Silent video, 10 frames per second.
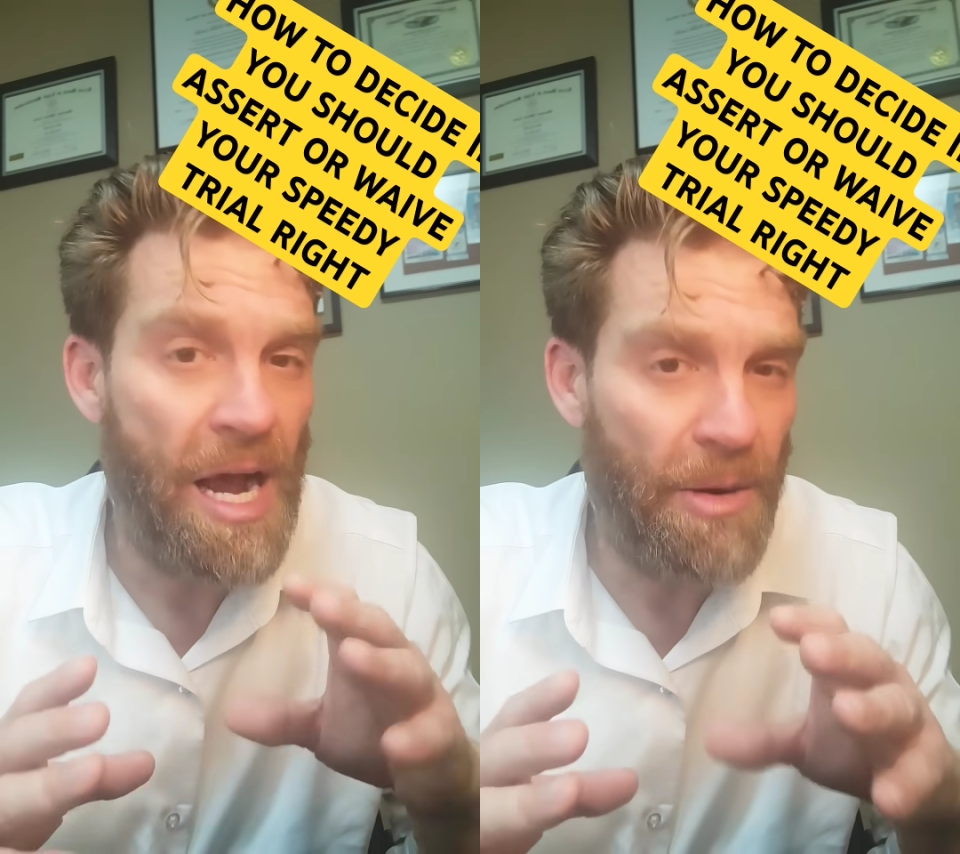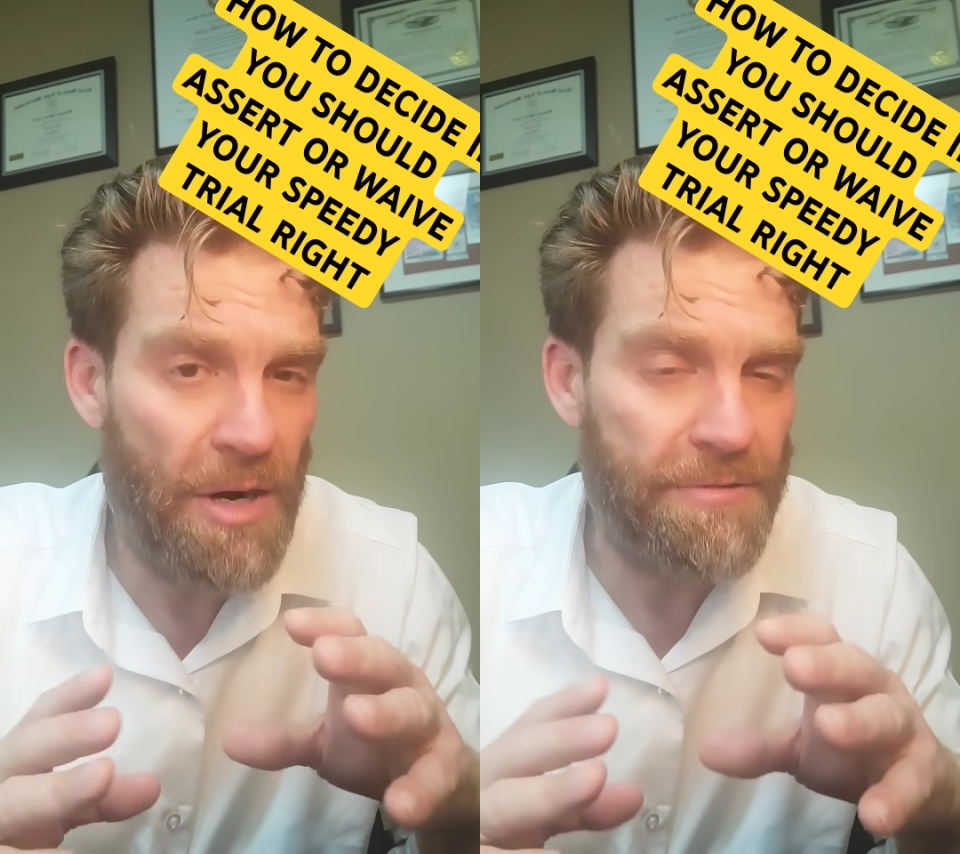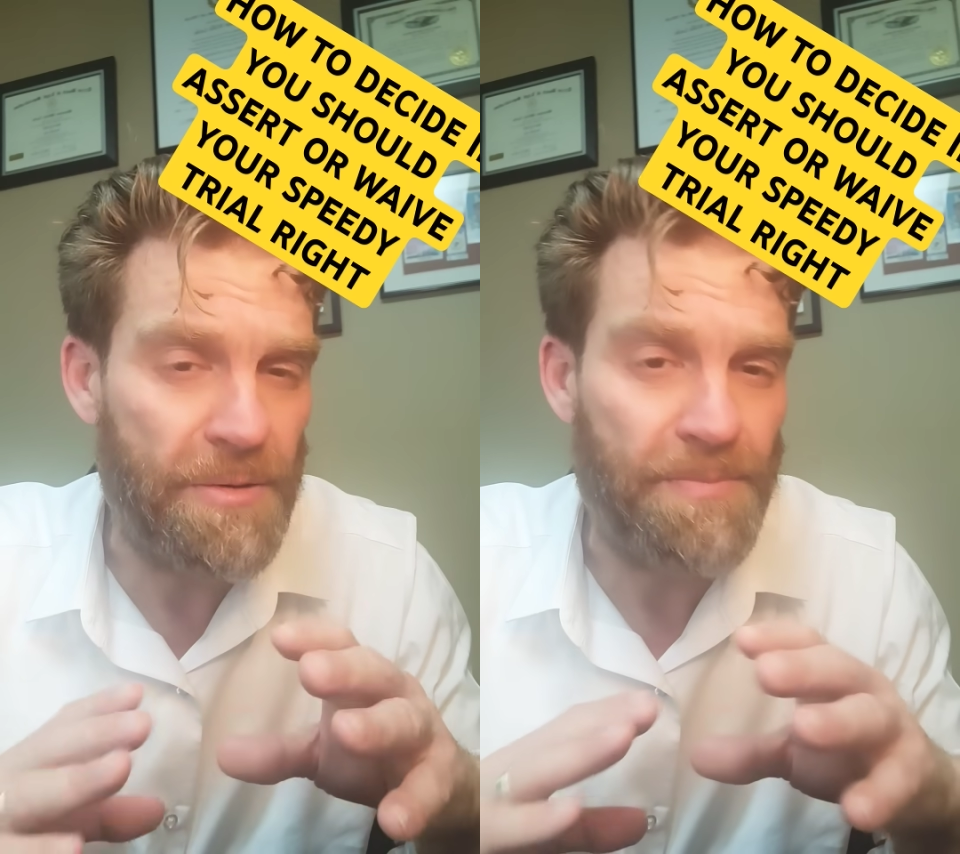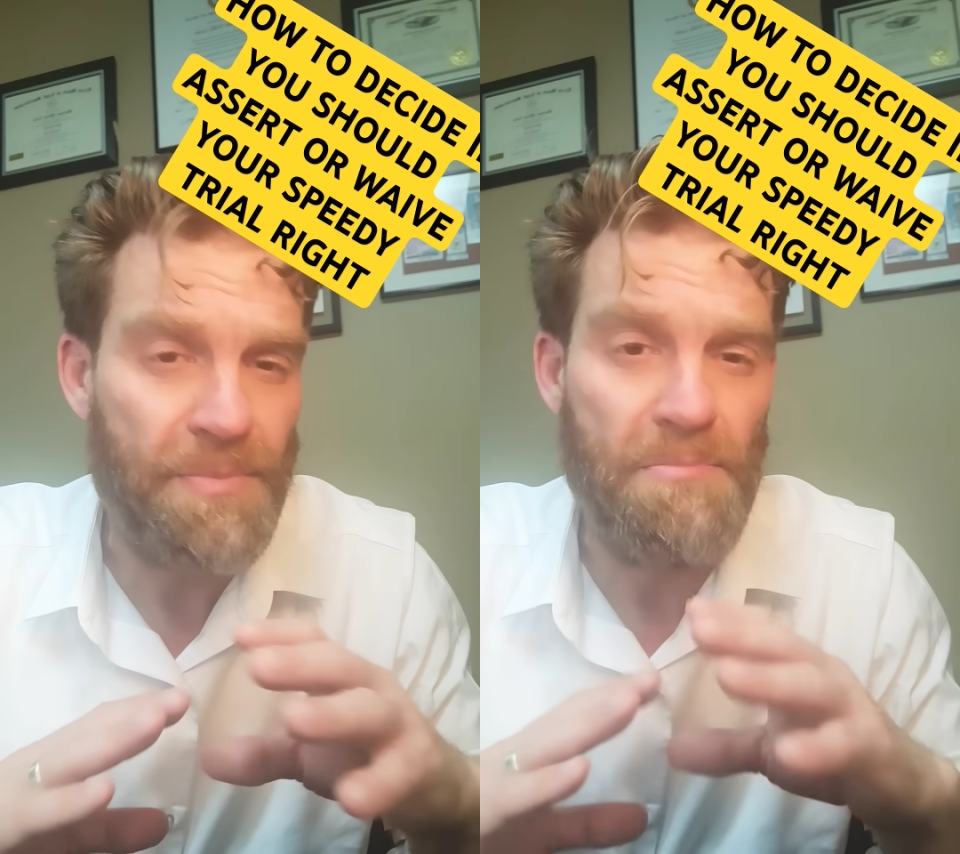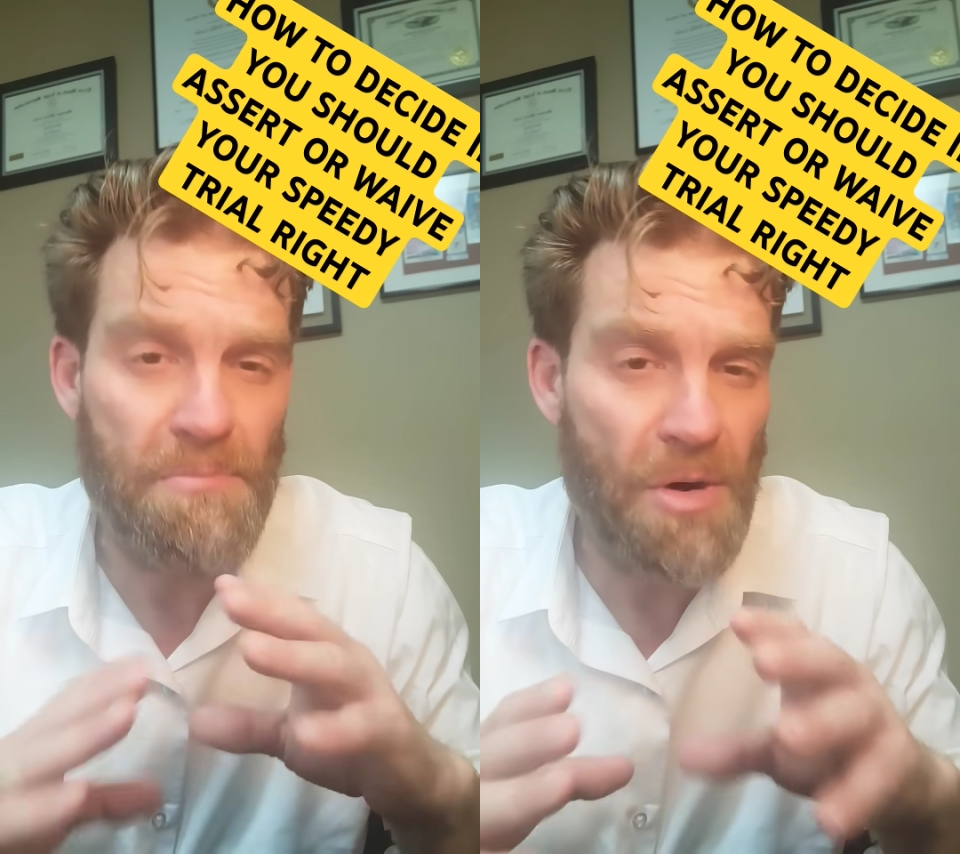However,
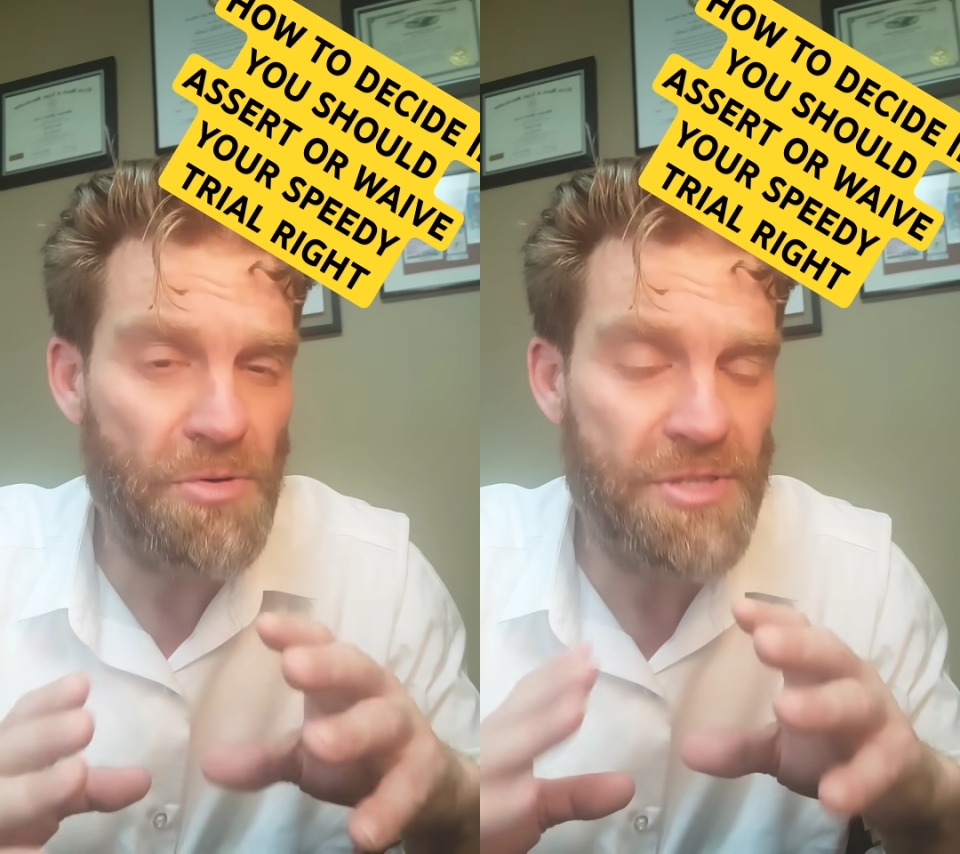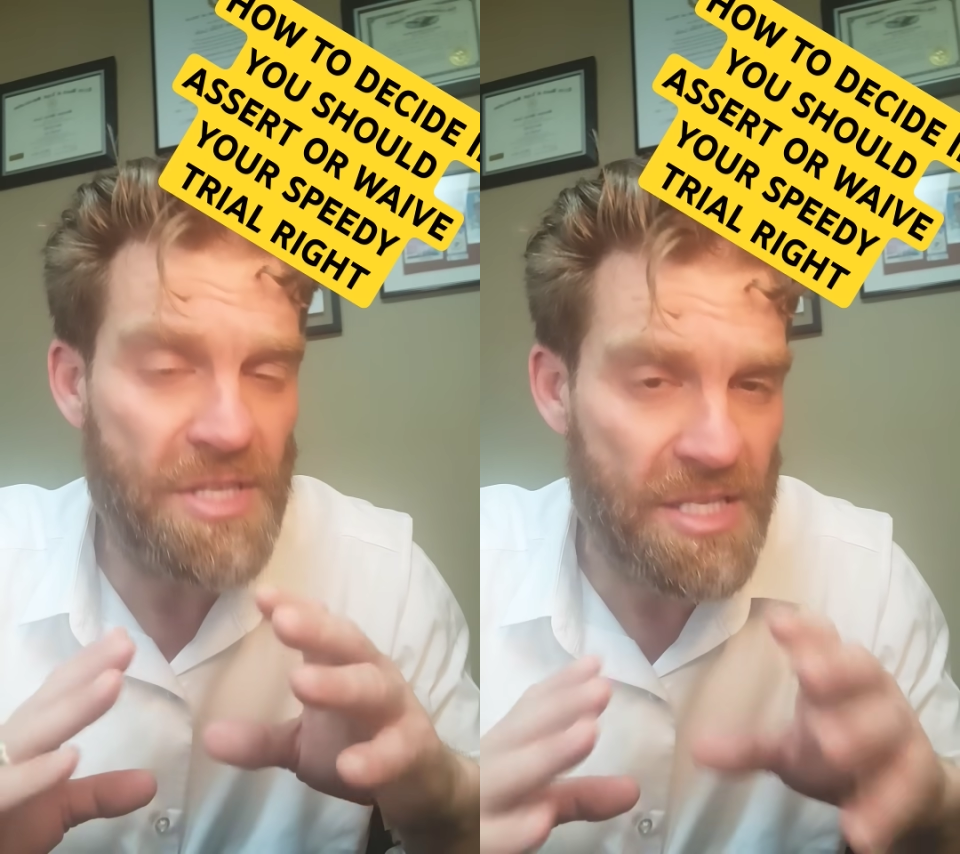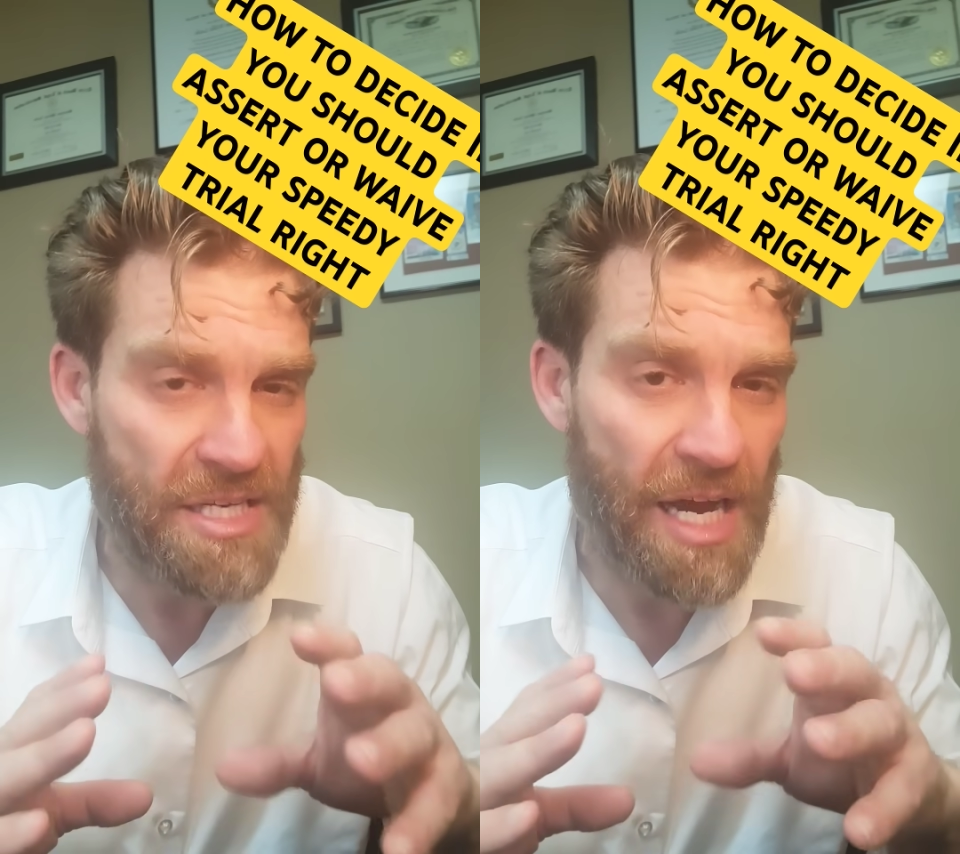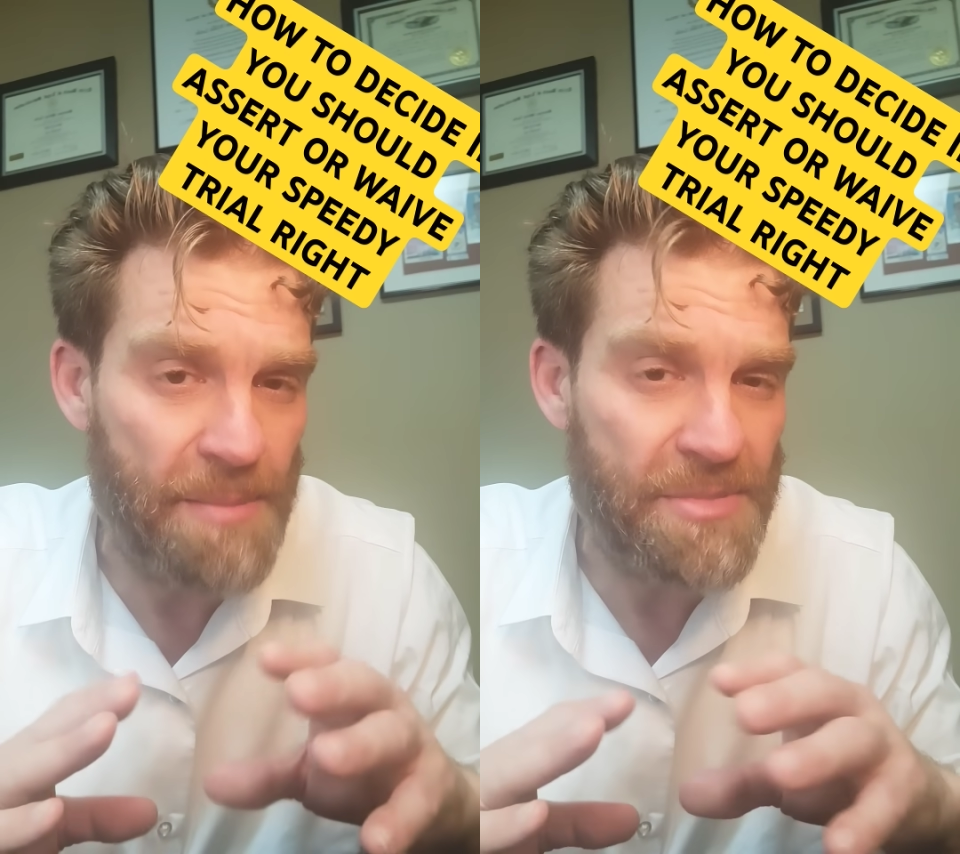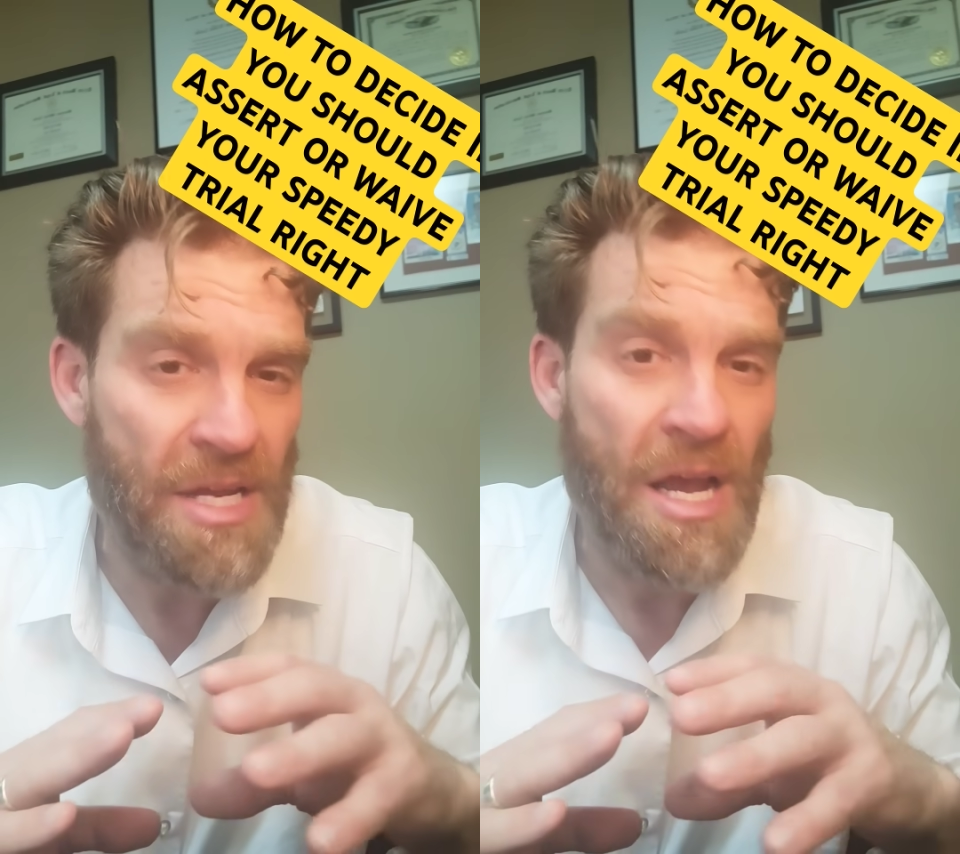most of the
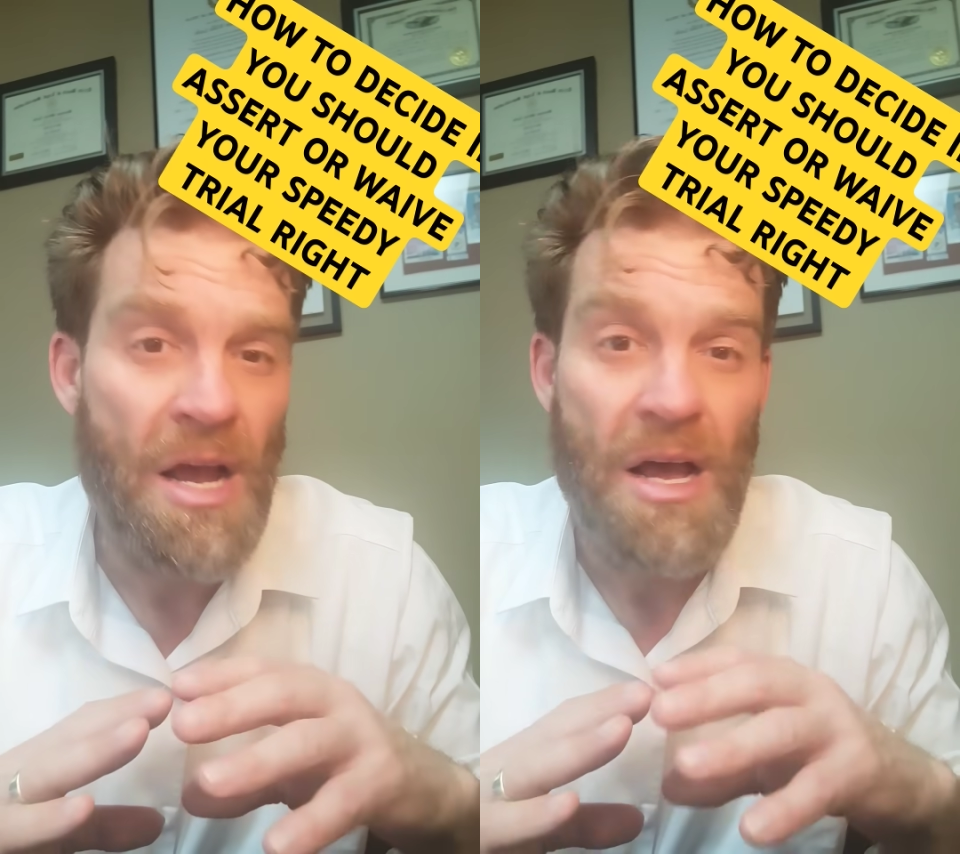times,